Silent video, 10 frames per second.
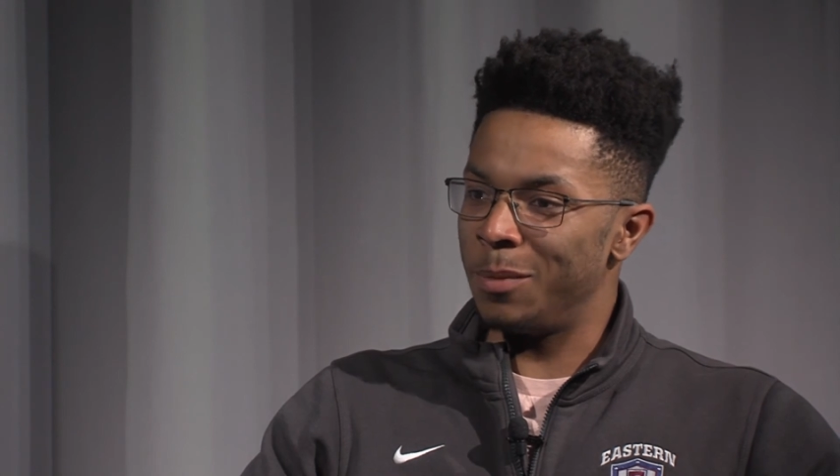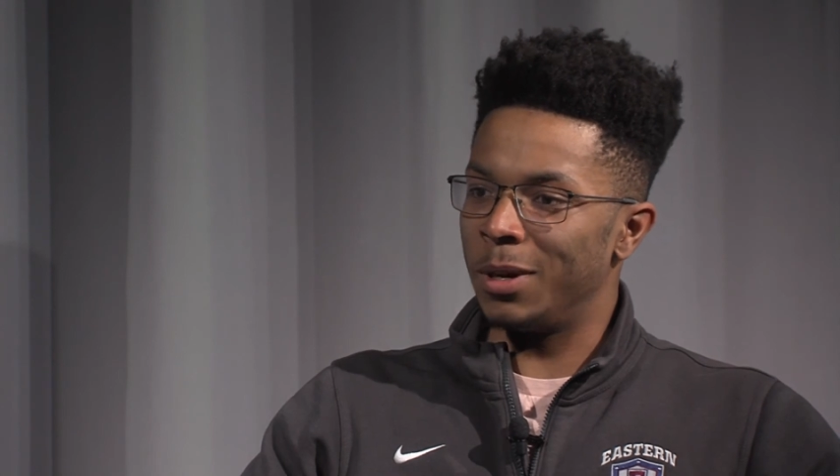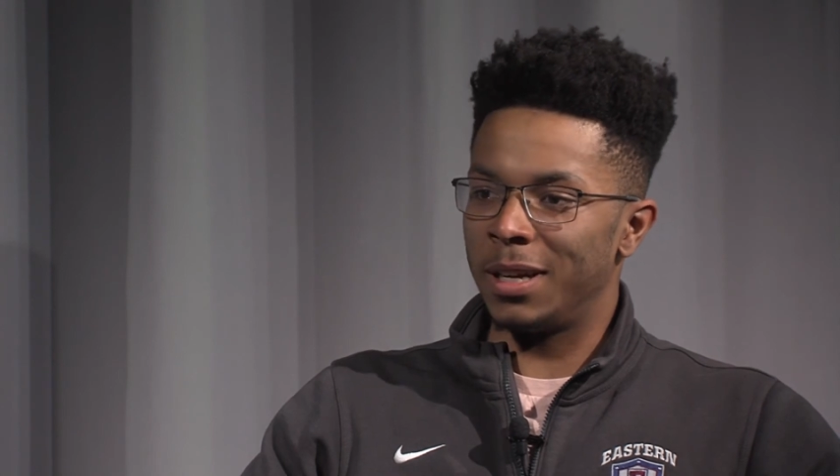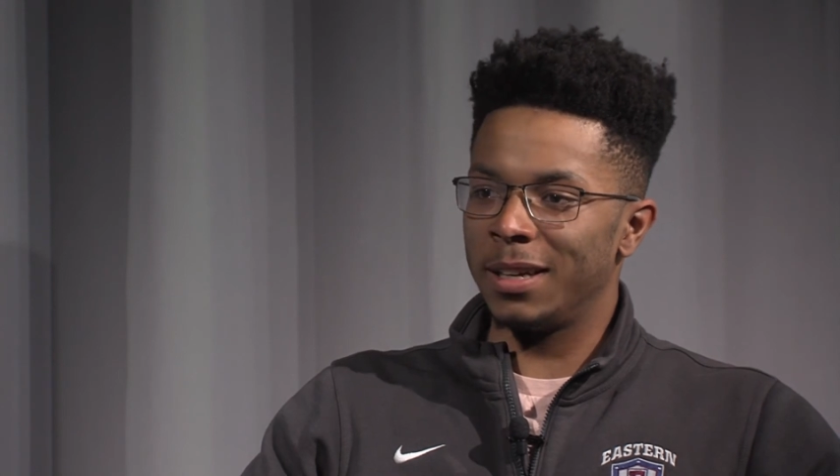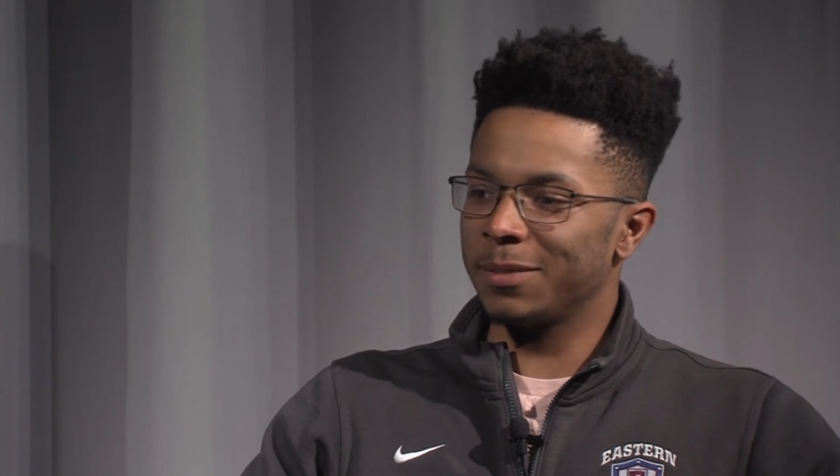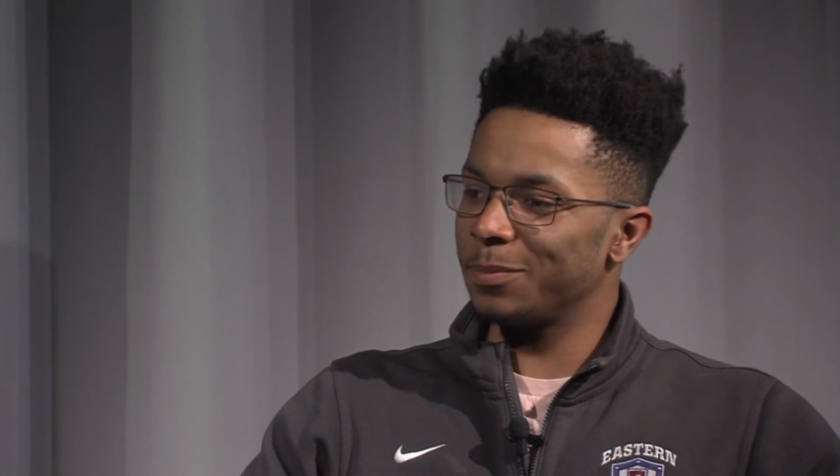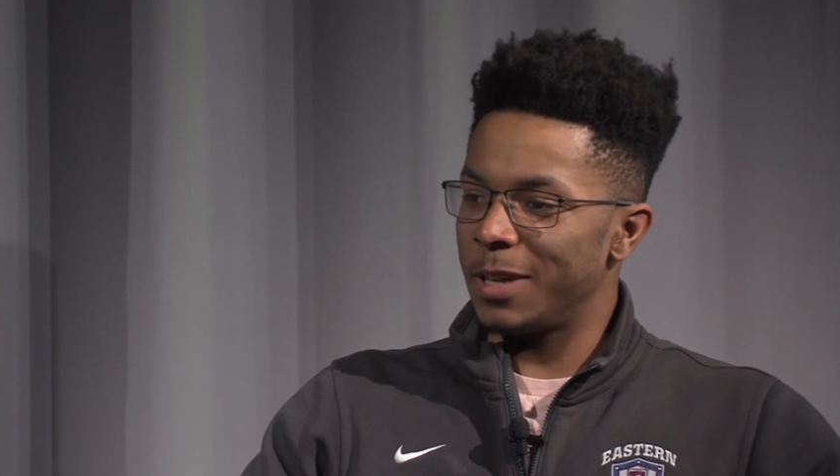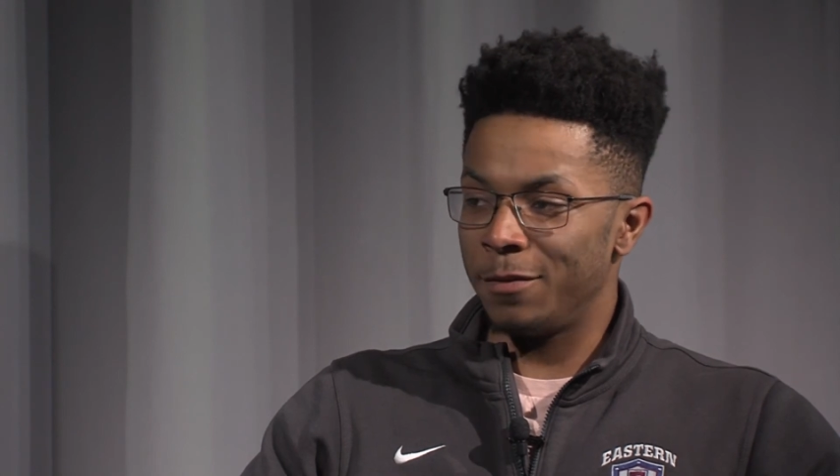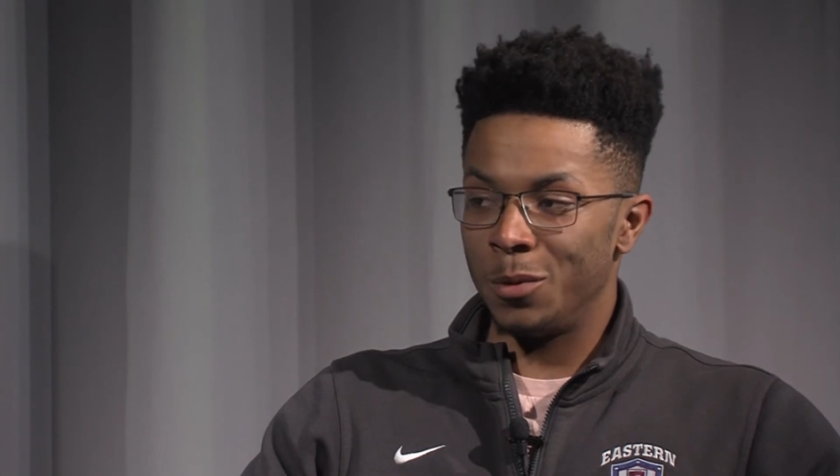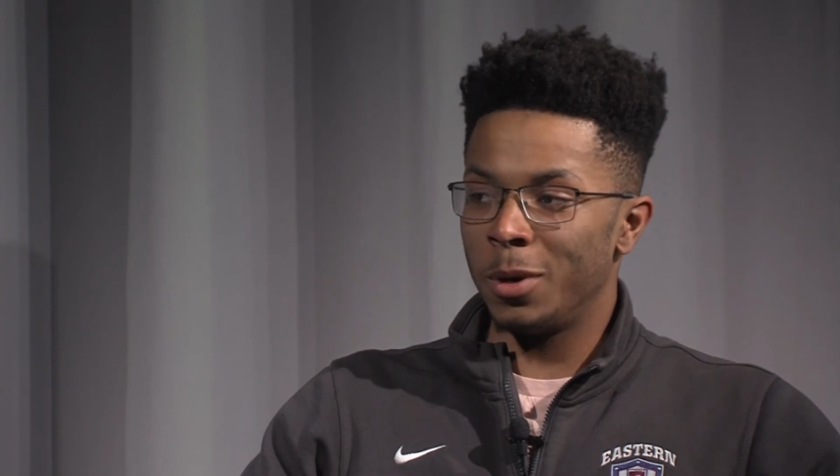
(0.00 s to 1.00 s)
but like
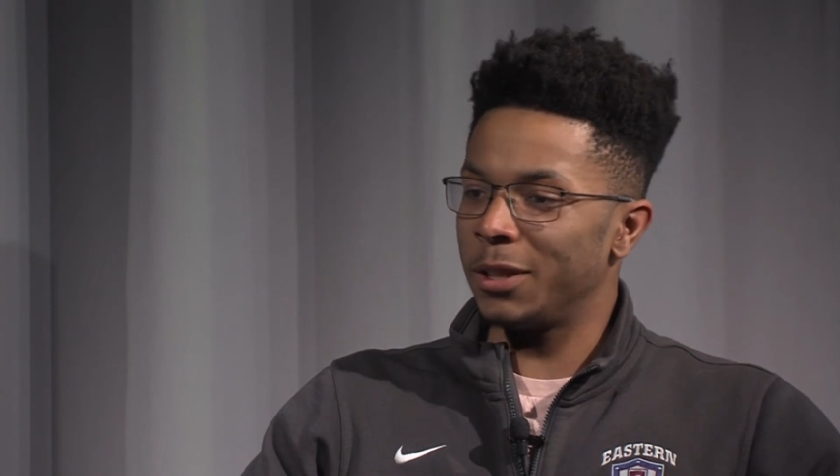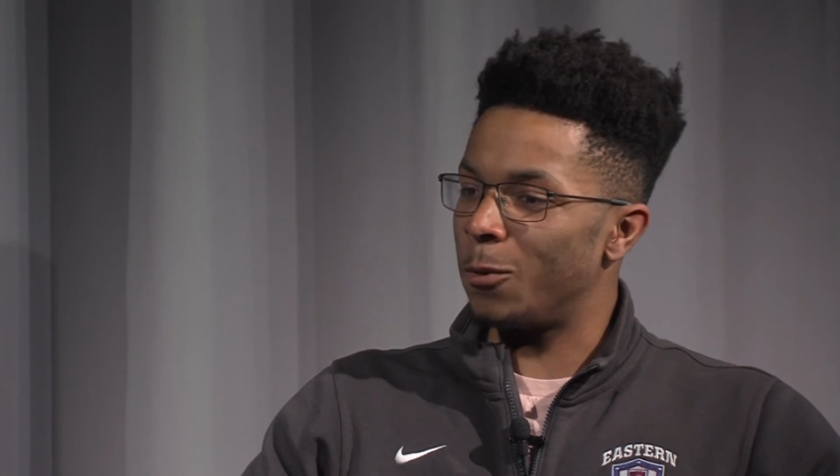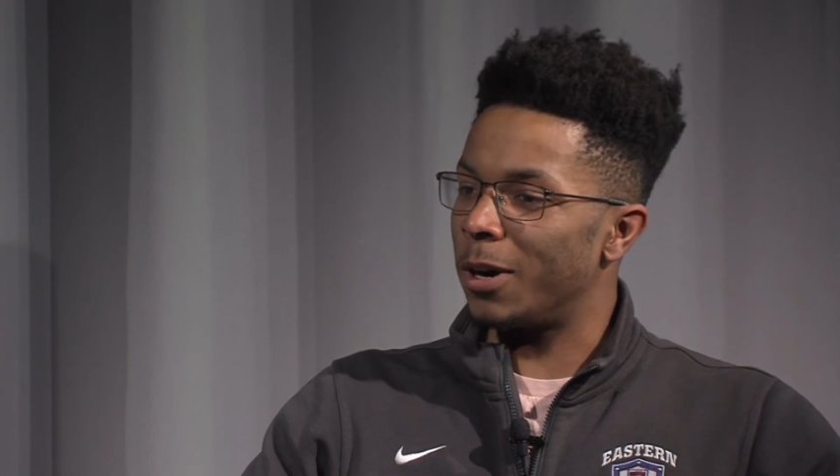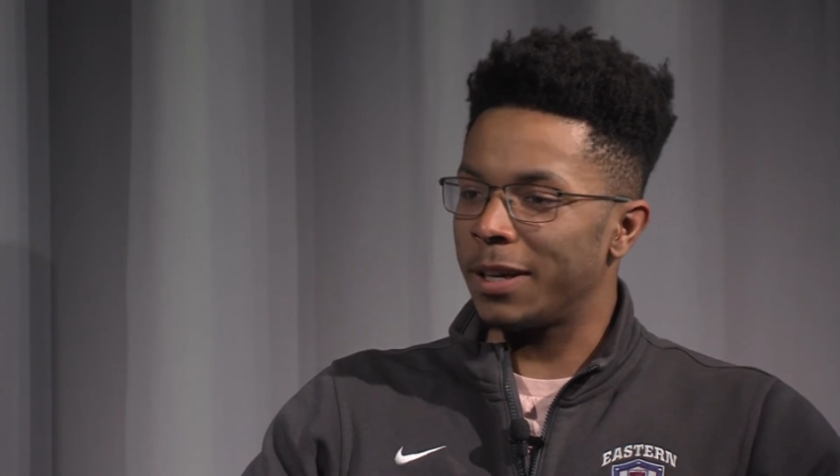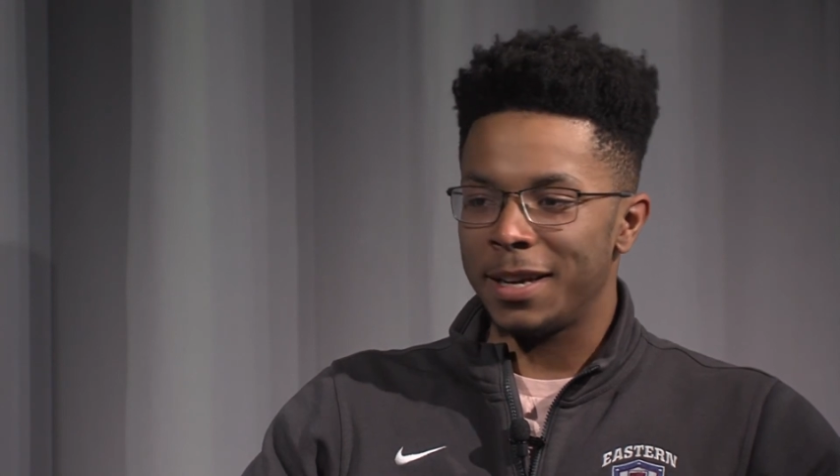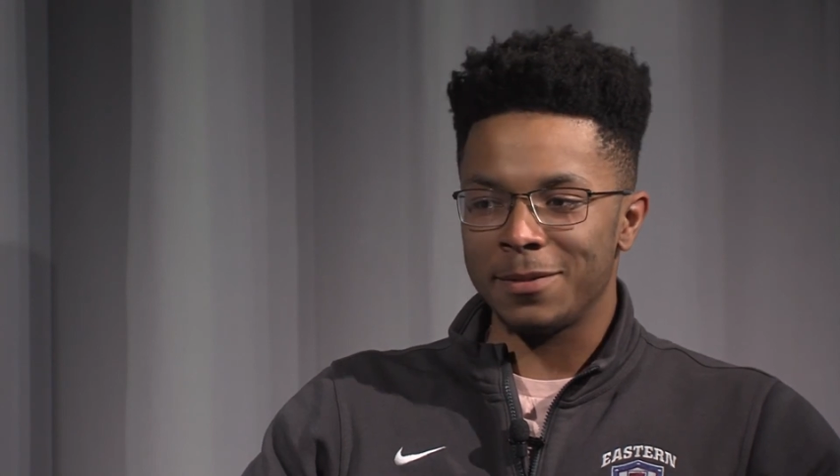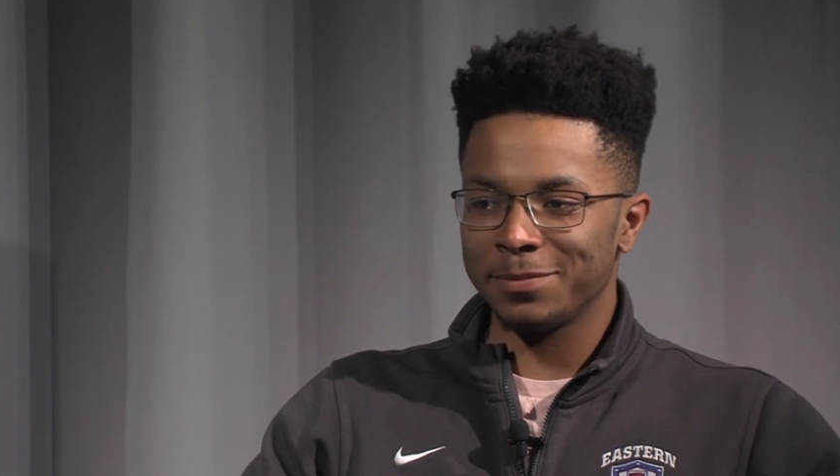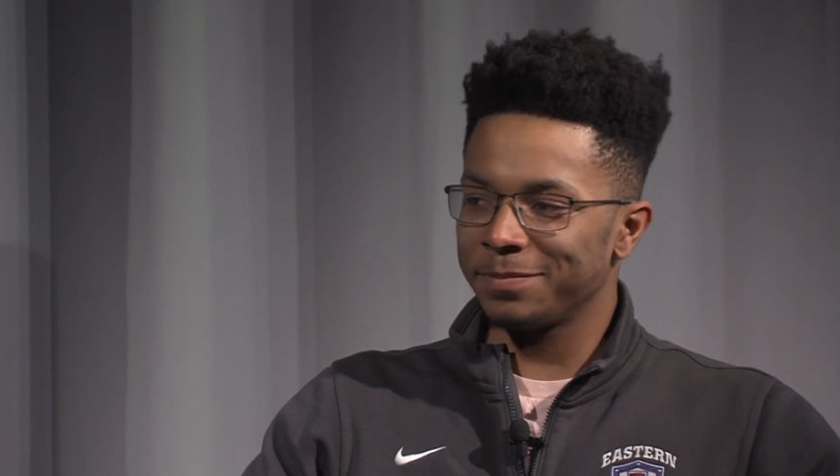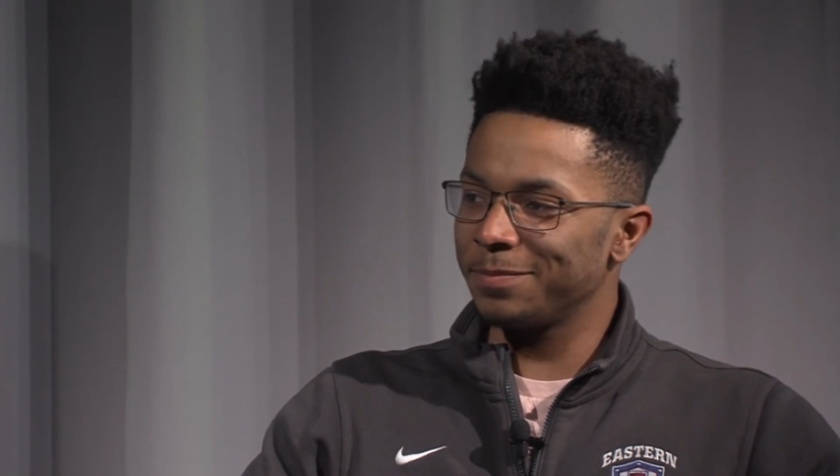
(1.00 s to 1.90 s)
if you put the work in,